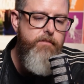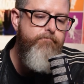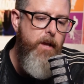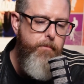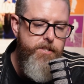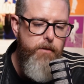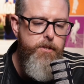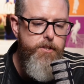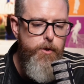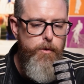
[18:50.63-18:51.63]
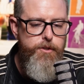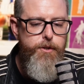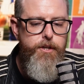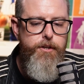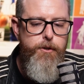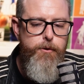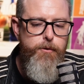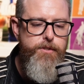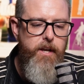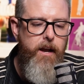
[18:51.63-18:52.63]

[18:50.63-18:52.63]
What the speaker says: maybe some of the tools you can use,